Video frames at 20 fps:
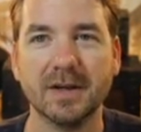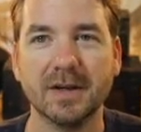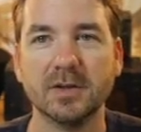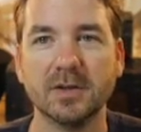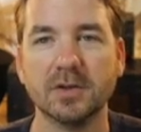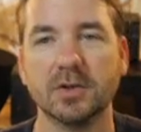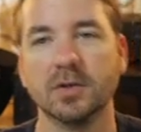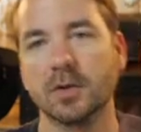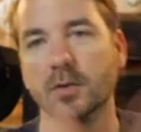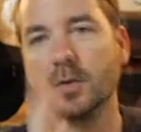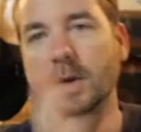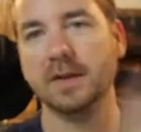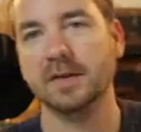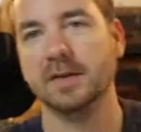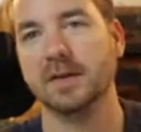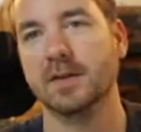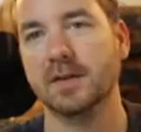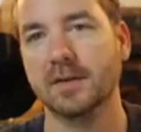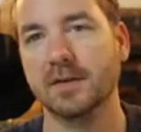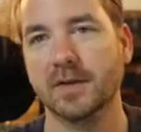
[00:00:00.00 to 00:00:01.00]
to the rest
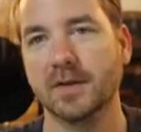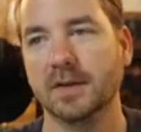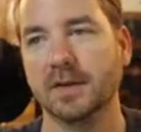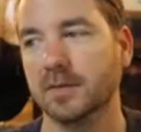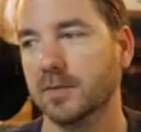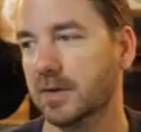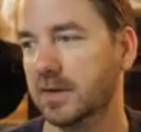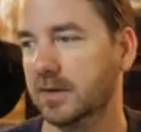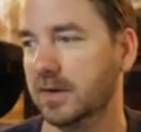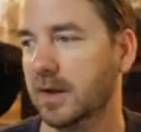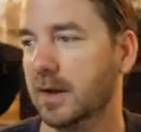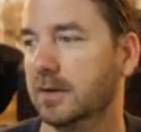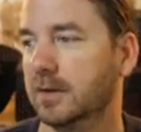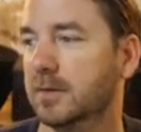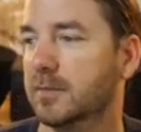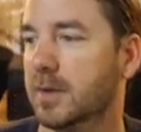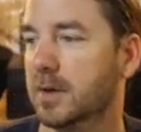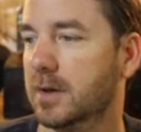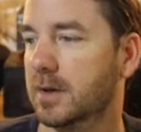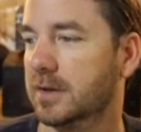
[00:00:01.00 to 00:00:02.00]
of the investment stocks and
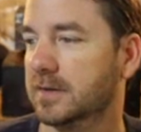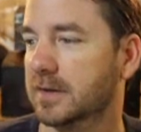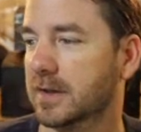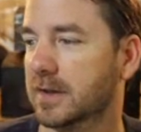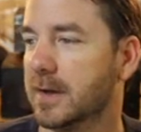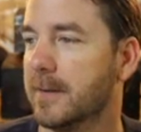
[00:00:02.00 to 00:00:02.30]
bonds.